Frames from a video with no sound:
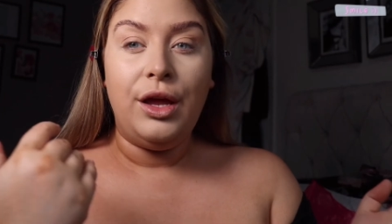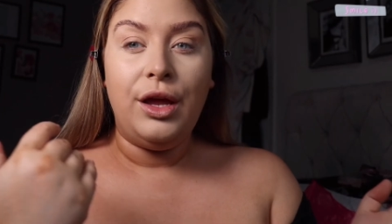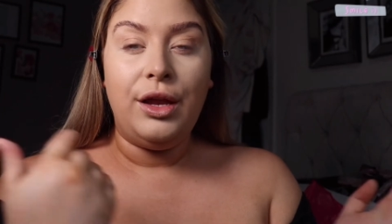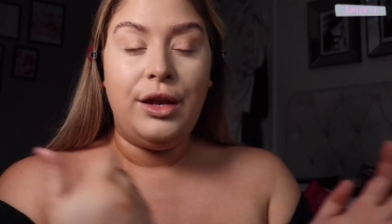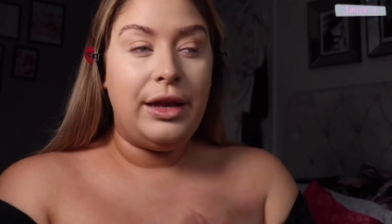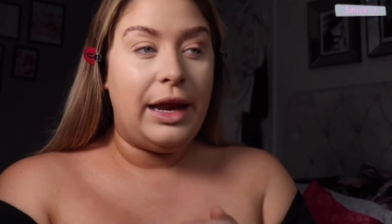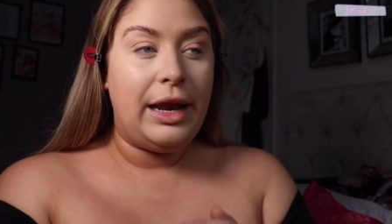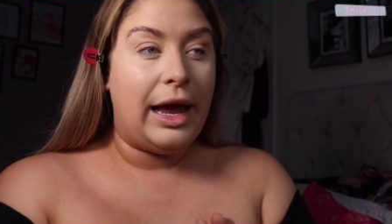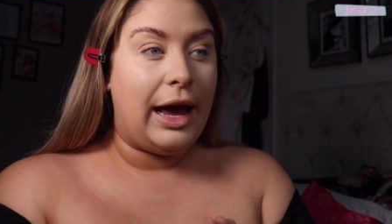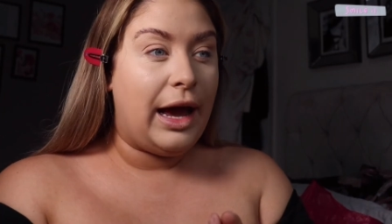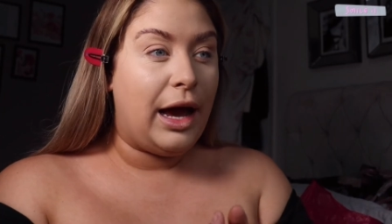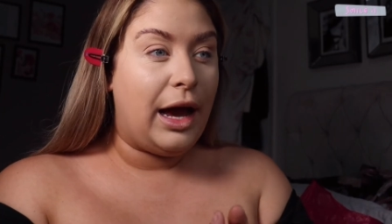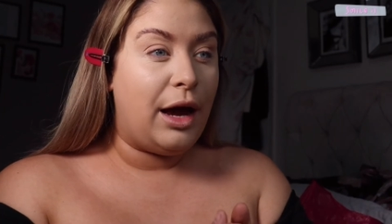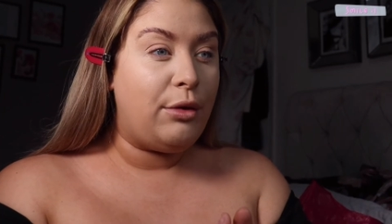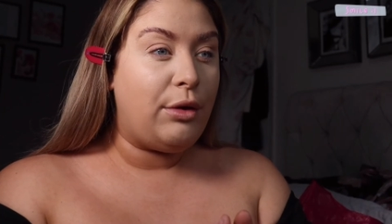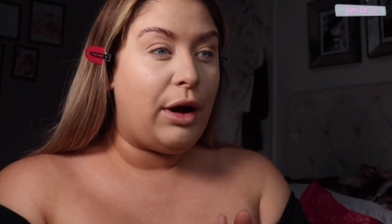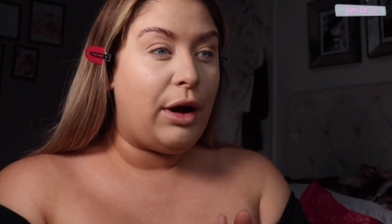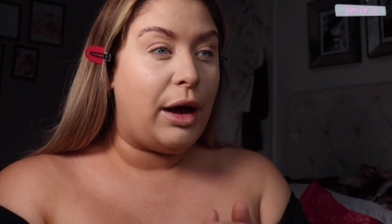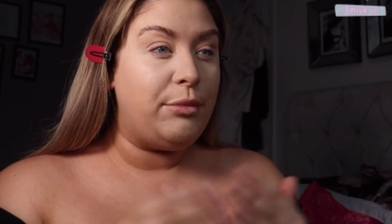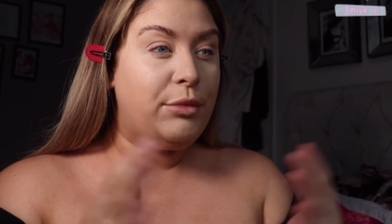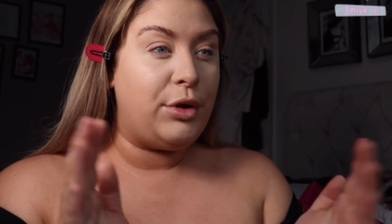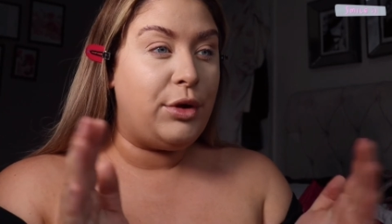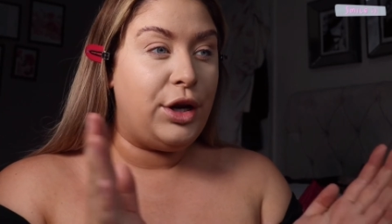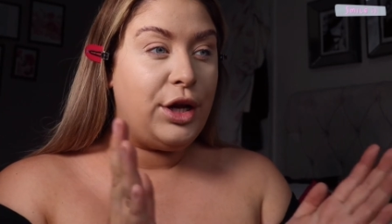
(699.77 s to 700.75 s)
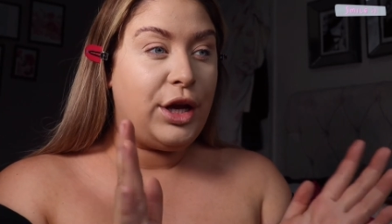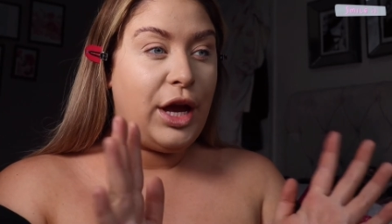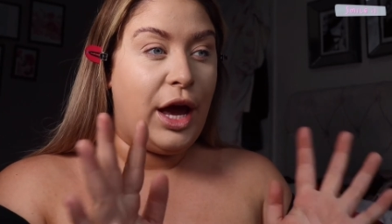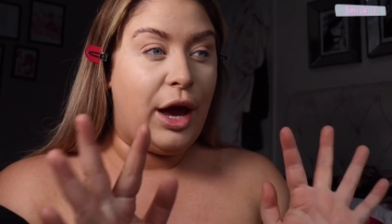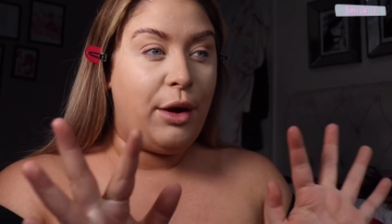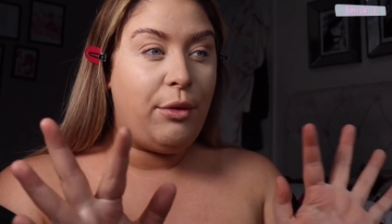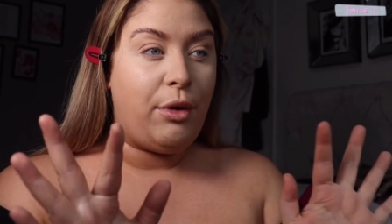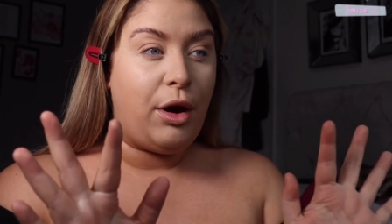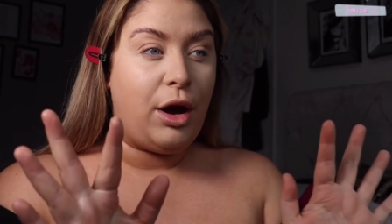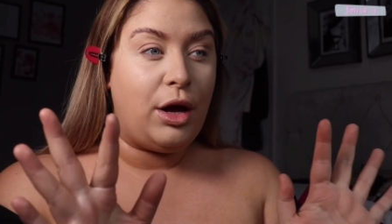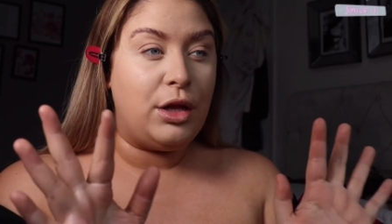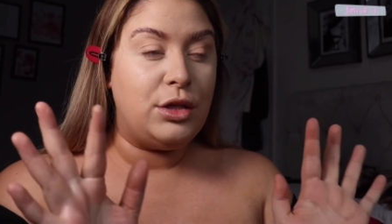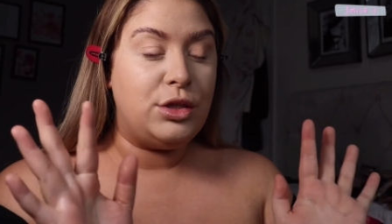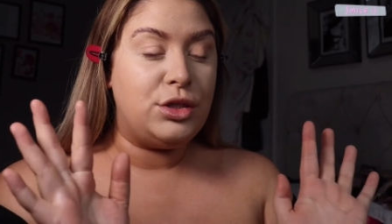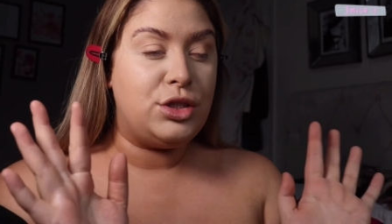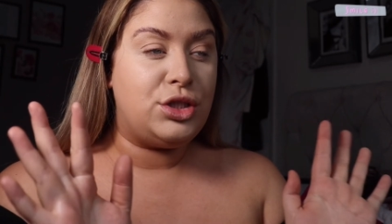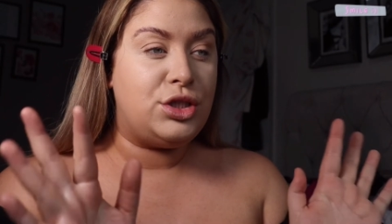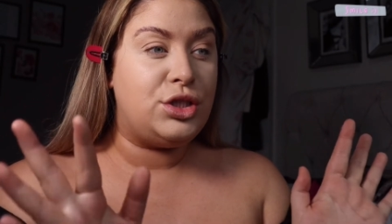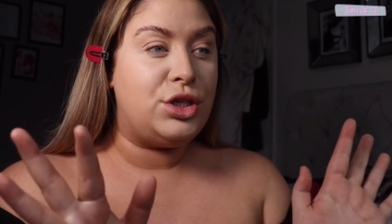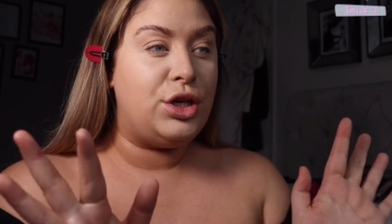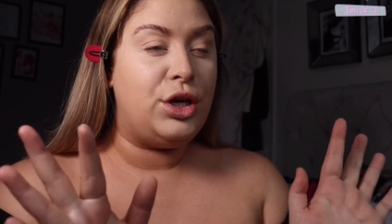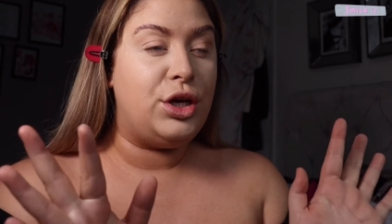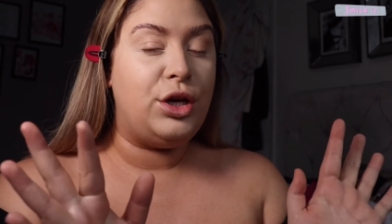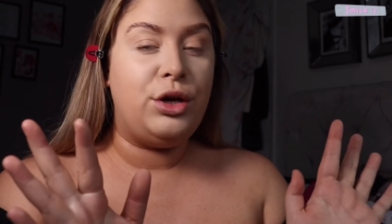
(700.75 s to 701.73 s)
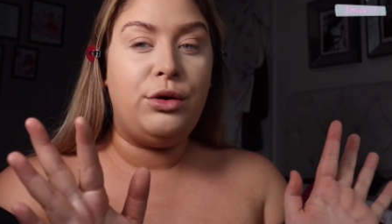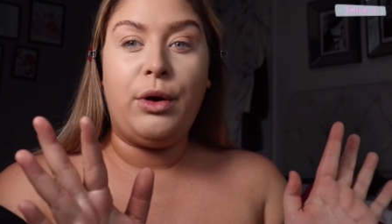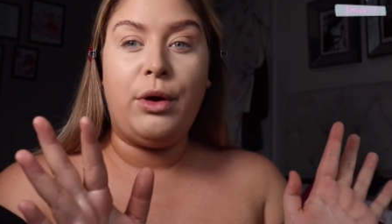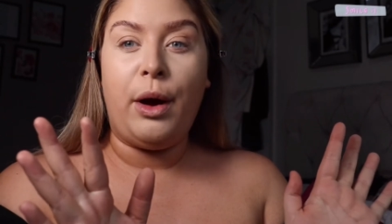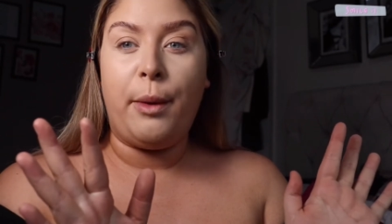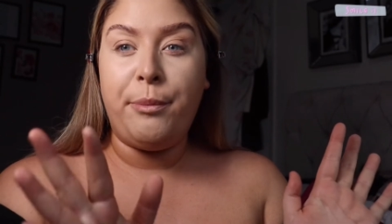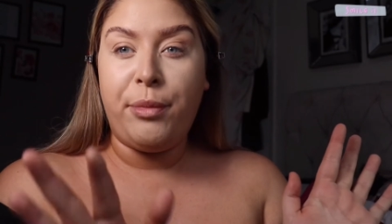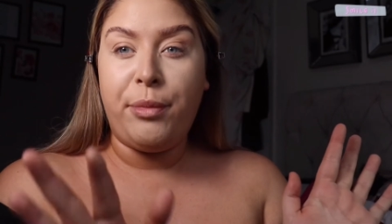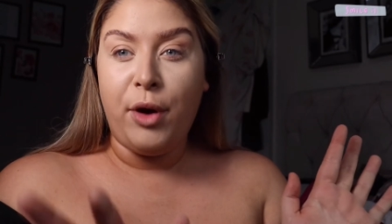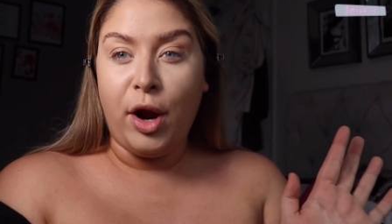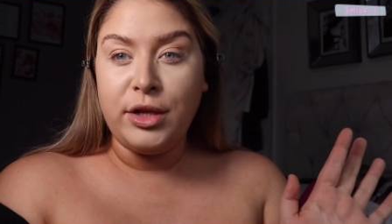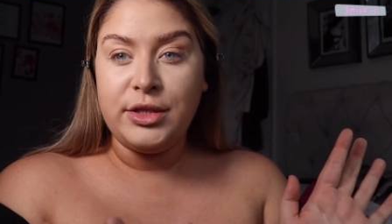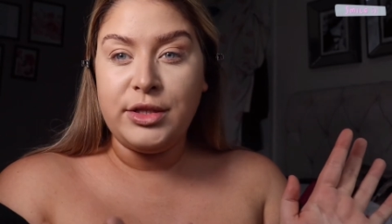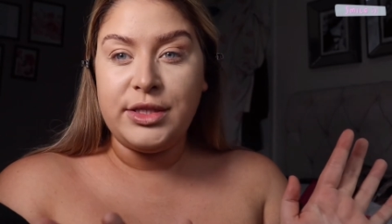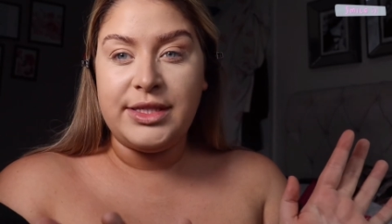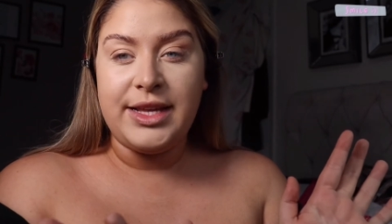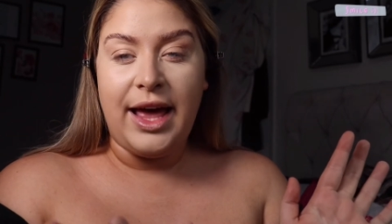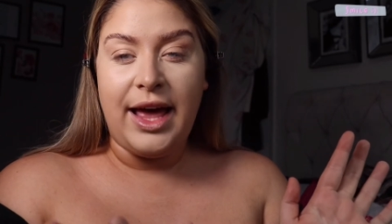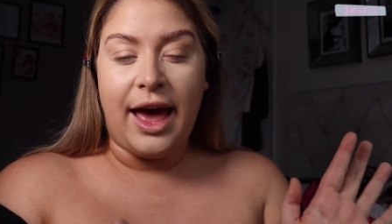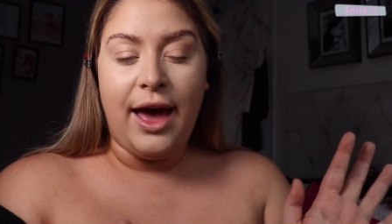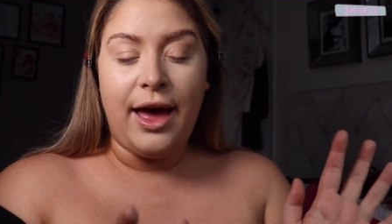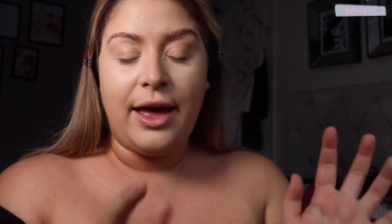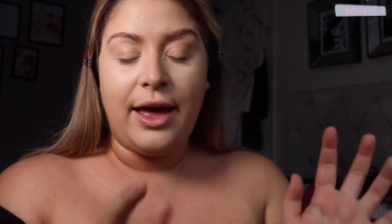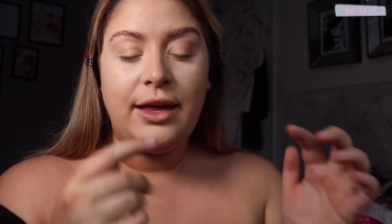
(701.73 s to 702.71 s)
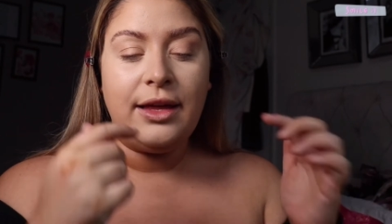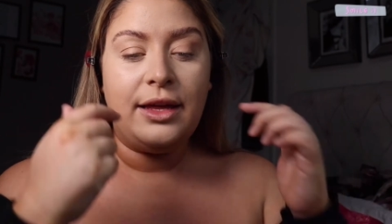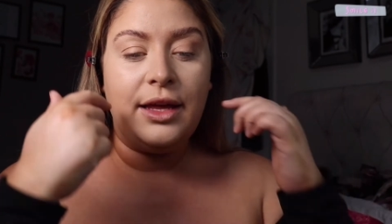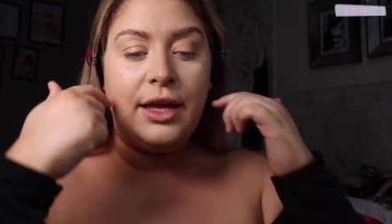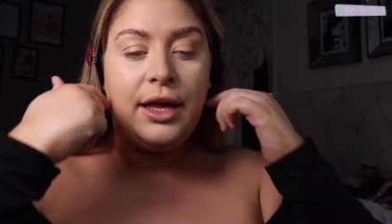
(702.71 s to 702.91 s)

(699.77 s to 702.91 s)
now I'm going to go on to bronzer